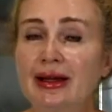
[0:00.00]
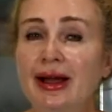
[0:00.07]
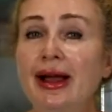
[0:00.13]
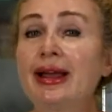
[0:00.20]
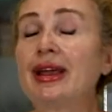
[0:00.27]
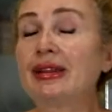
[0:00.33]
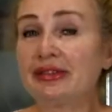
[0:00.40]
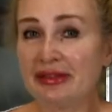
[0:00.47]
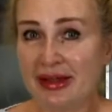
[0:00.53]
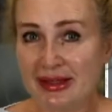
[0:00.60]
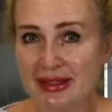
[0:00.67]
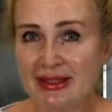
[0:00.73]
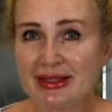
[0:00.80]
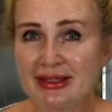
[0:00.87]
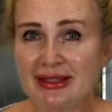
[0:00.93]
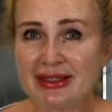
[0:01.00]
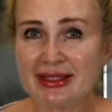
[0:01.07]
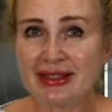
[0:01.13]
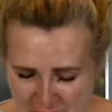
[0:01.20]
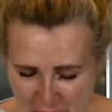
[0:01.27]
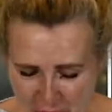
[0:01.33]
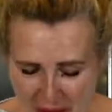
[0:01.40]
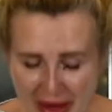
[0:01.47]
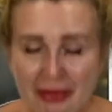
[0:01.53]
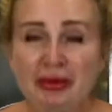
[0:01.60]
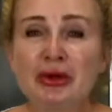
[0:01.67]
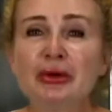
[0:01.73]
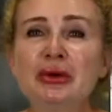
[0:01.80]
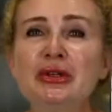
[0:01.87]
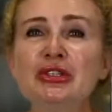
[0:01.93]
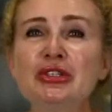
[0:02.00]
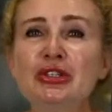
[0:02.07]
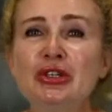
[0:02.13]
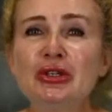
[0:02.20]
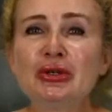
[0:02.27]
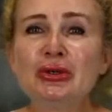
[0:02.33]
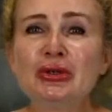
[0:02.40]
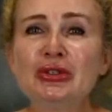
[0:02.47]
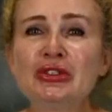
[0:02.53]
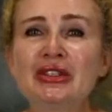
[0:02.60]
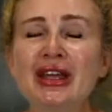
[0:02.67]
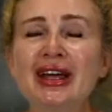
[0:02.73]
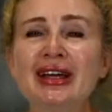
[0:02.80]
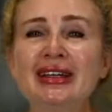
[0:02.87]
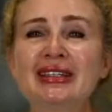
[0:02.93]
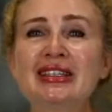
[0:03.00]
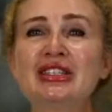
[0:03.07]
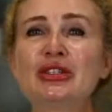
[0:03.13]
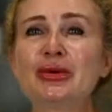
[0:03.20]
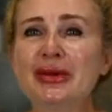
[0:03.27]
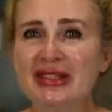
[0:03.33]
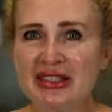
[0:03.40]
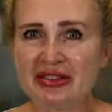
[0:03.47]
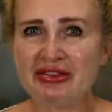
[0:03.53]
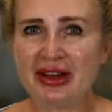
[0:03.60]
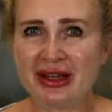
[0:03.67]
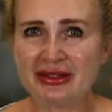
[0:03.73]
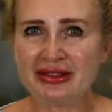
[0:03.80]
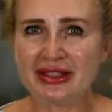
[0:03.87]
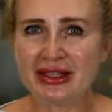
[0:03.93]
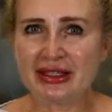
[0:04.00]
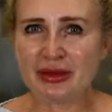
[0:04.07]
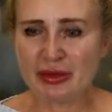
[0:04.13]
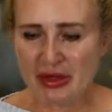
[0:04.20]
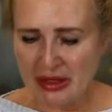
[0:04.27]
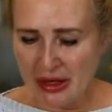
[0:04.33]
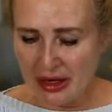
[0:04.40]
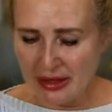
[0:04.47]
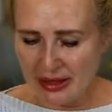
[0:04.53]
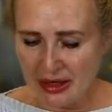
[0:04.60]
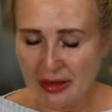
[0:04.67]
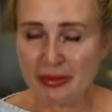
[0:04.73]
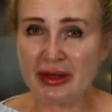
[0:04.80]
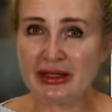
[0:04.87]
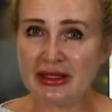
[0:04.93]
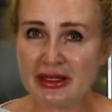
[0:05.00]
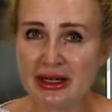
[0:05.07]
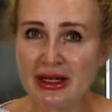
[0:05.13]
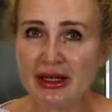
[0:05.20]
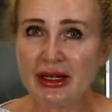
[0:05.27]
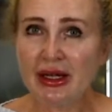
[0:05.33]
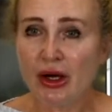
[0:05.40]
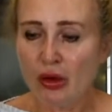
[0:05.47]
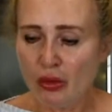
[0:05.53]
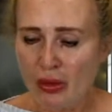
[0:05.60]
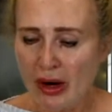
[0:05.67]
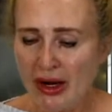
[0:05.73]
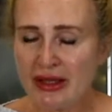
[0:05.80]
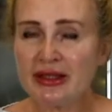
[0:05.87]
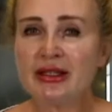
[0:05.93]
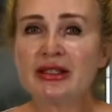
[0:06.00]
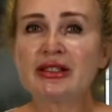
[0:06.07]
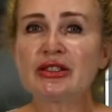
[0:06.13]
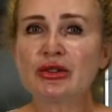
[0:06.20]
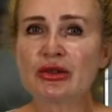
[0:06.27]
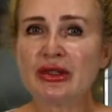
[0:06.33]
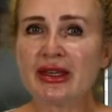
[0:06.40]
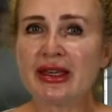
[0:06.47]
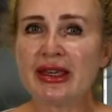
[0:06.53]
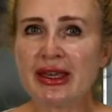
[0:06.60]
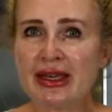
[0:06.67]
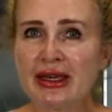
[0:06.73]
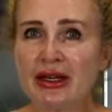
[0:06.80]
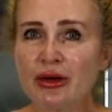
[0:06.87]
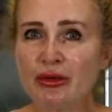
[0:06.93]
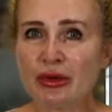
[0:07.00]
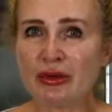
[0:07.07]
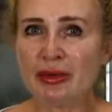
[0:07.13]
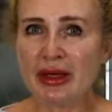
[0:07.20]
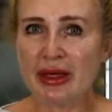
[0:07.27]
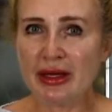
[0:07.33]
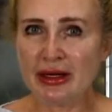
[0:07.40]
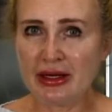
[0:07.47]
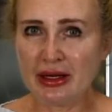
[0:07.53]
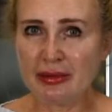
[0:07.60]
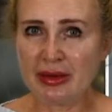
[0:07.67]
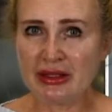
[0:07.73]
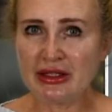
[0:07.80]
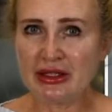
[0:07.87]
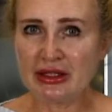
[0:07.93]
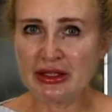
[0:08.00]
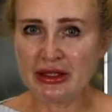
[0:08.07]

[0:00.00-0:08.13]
I can't find it, so I'm going to use a 25 centimeter, a little bit wider, so the cake will be a little bit